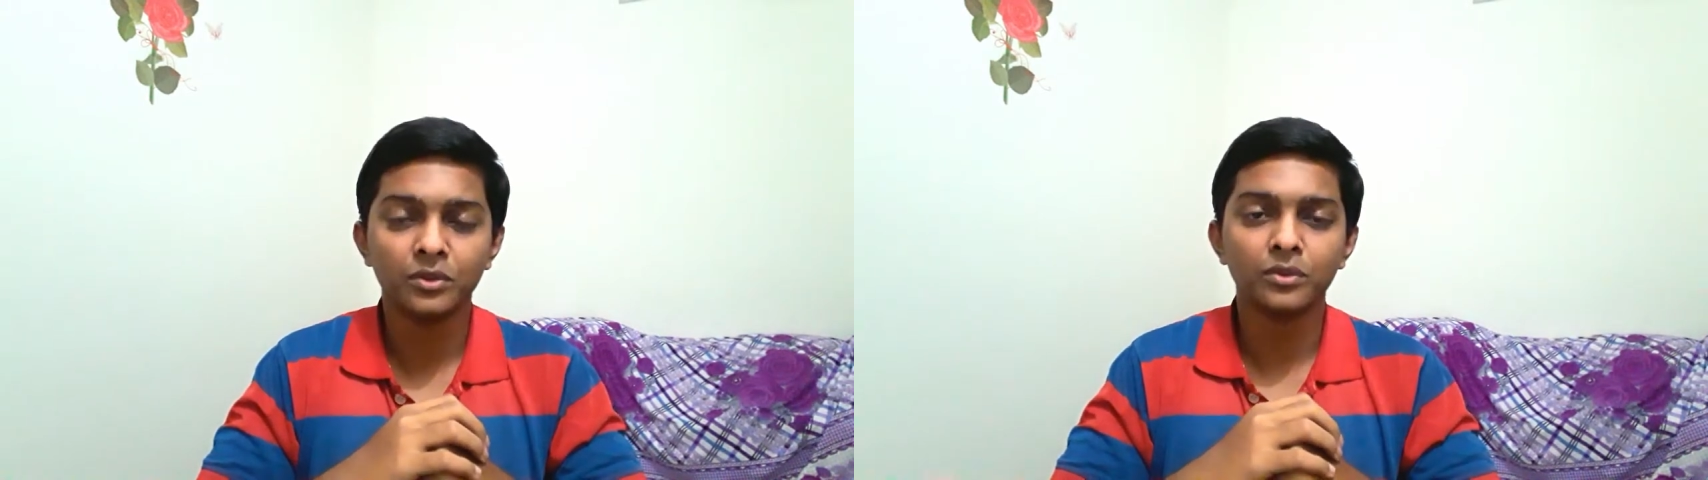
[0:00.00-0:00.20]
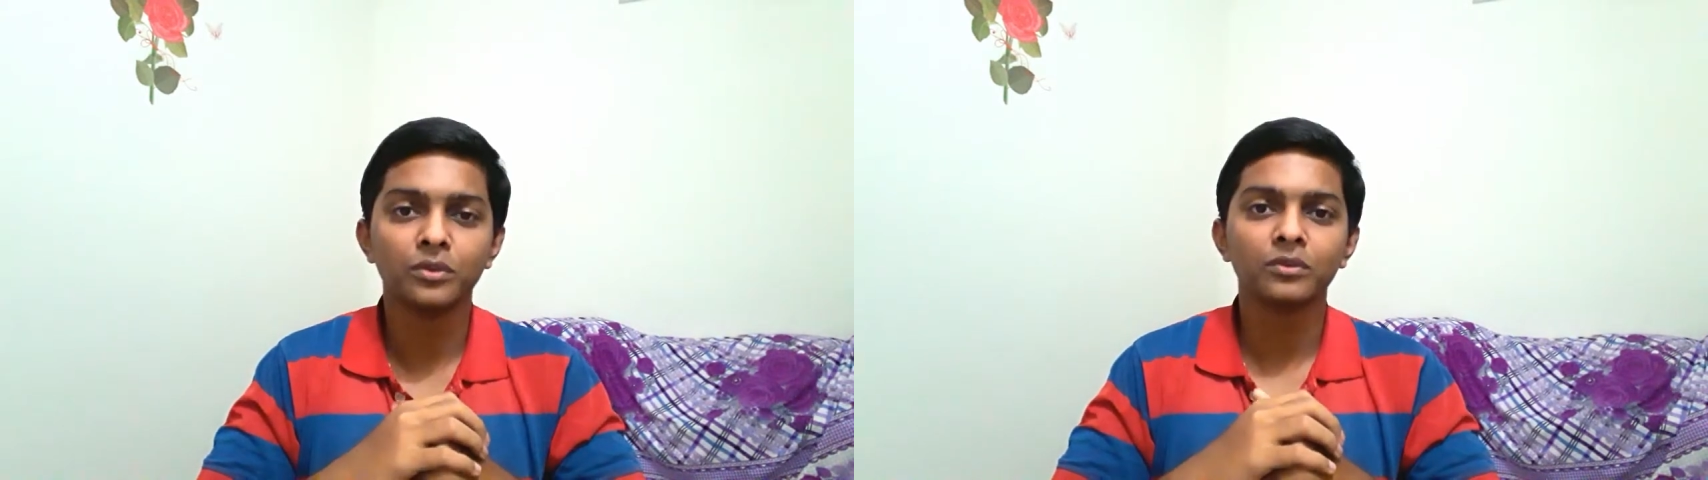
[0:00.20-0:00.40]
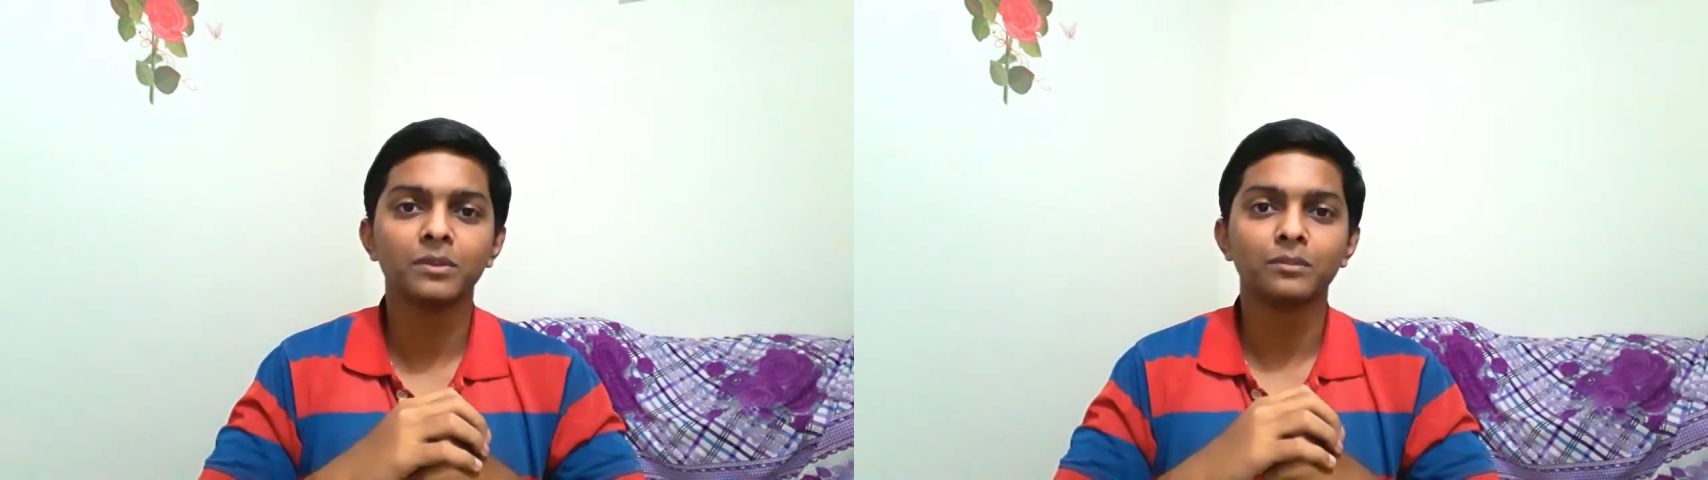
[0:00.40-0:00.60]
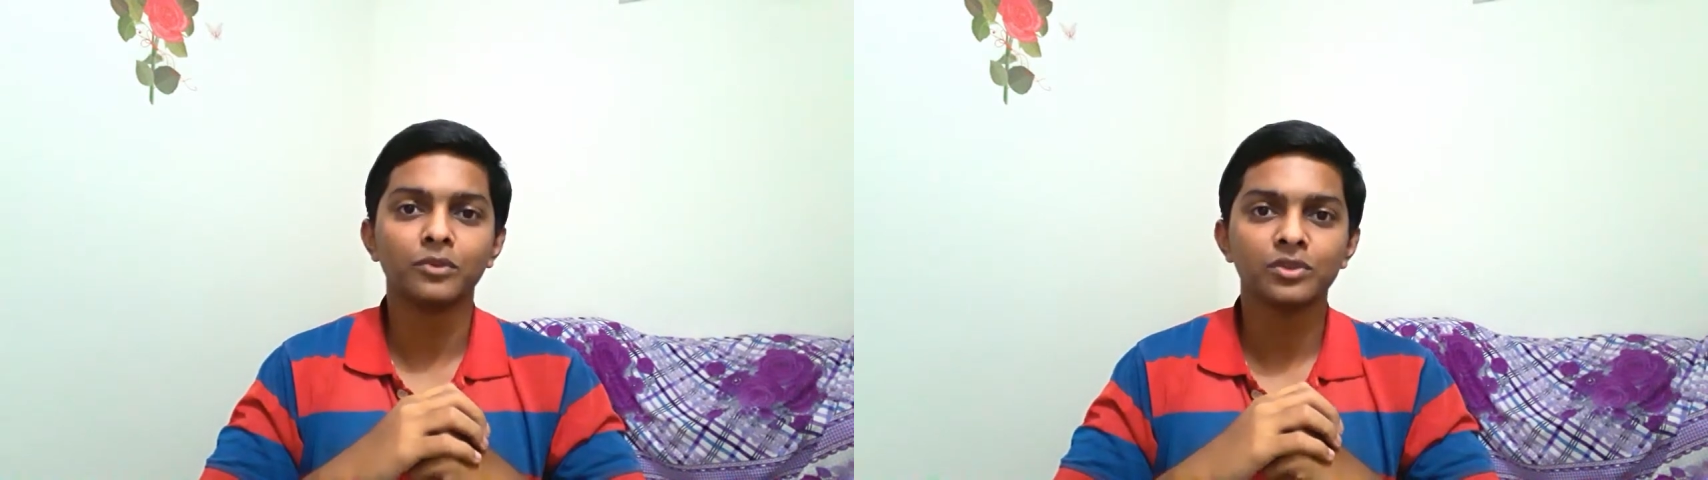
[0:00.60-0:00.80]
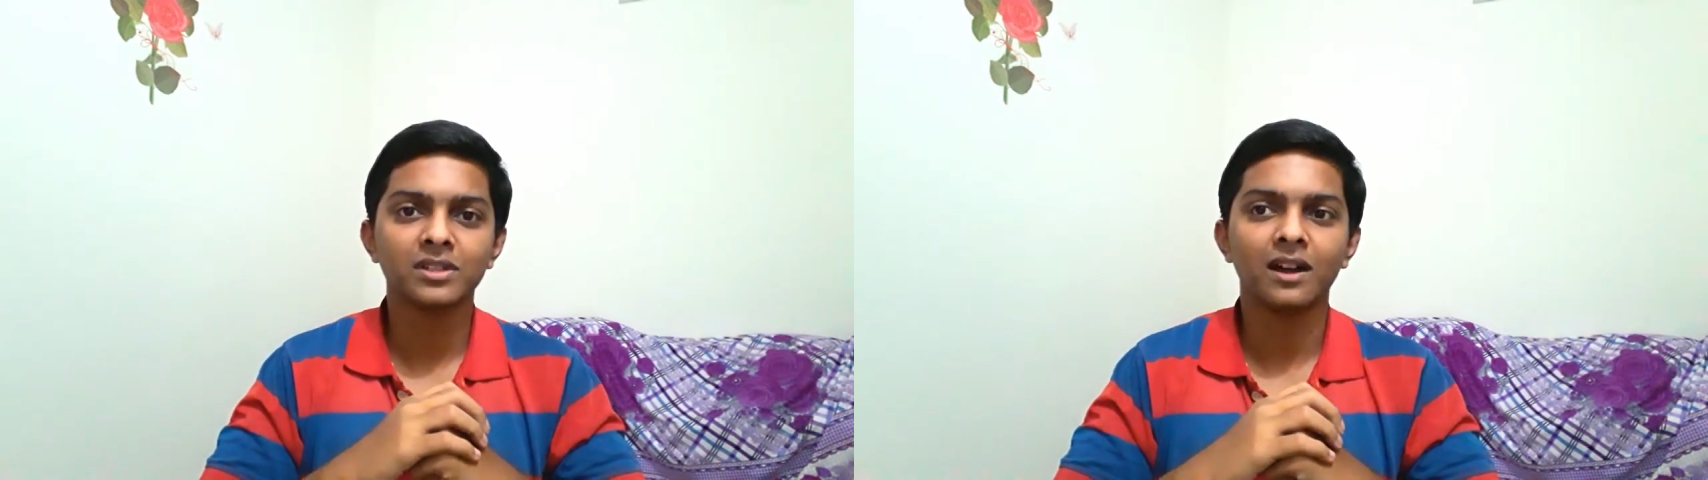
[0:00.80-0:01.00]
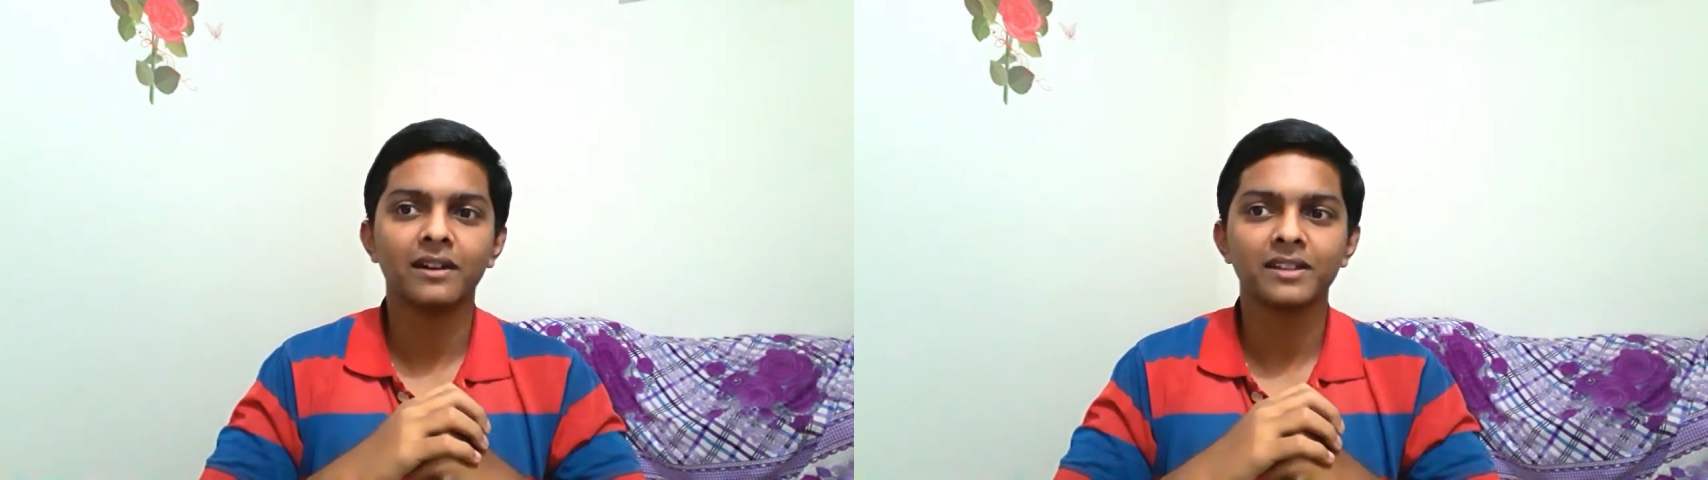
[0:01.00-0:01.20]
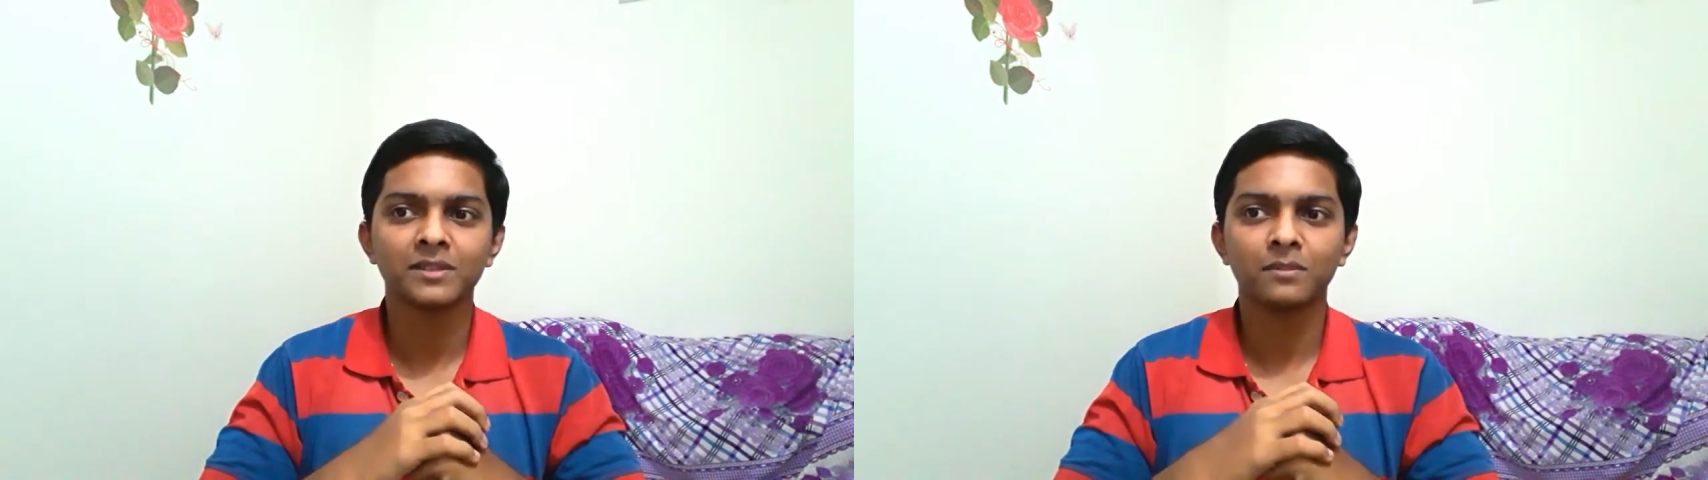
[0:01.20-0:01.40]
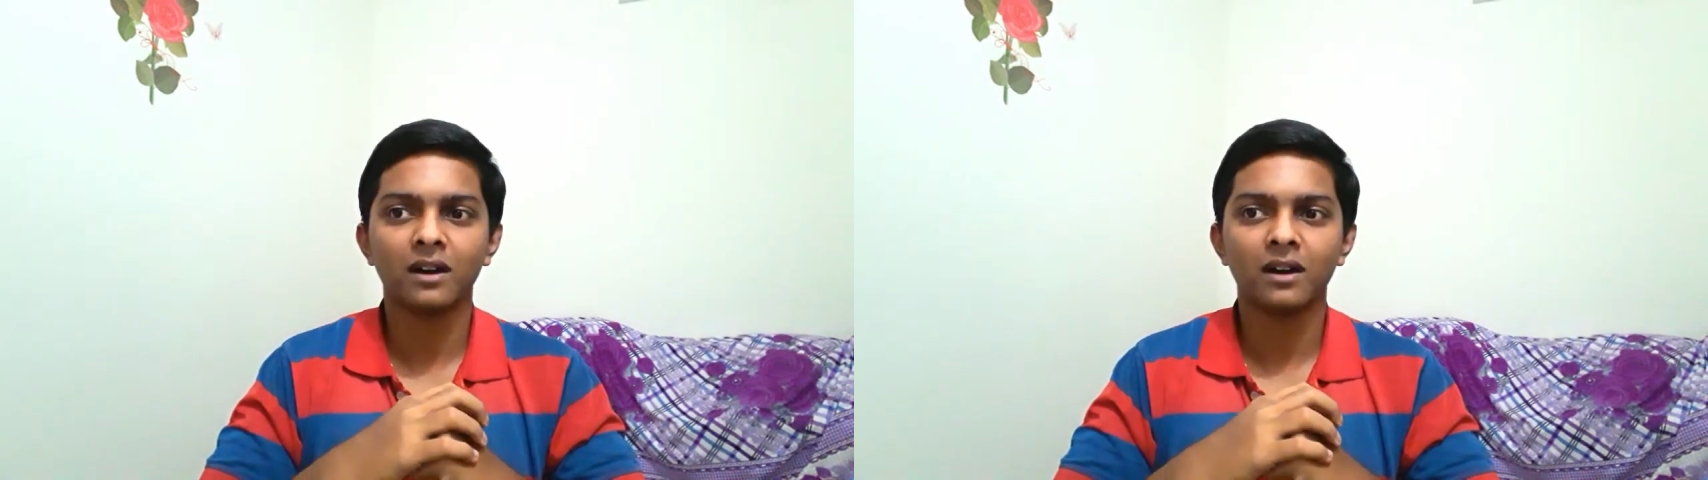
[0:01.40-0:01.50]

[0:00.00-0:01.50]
you know the most hardest